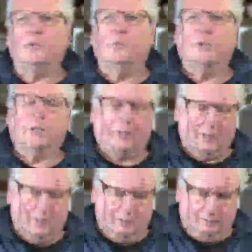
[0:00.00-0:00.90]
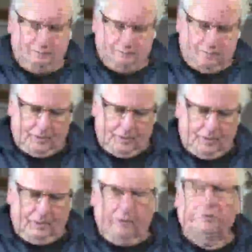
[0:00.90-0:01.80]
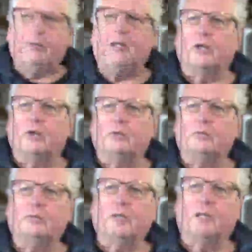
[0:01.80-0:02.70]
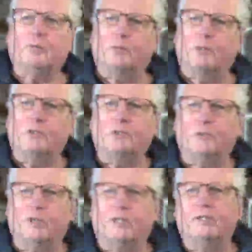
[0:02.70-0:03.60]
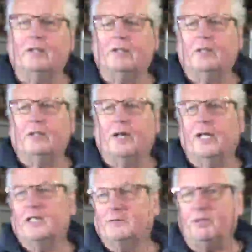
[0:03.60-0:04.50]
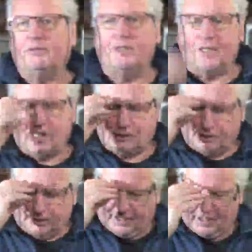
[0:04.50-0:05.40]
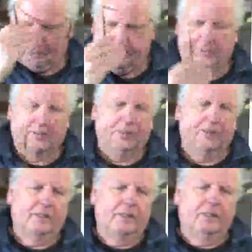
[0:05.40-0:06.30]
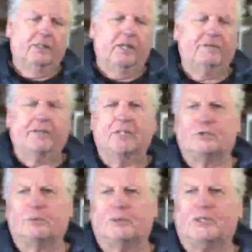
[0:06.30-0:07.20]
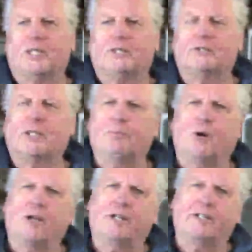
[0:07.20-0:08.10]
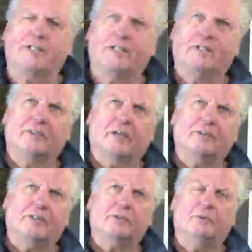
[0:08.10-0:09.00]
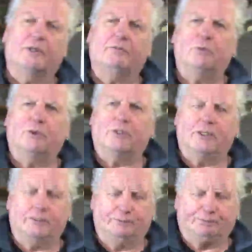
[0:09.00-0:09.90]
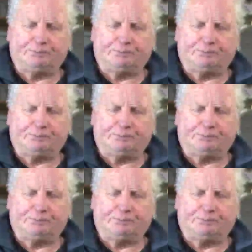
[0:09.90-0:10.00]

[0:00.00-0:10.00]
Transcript: a quick video about my Sony AS15 action cam. I've had this for about 10 years. I bought it in I think 2014,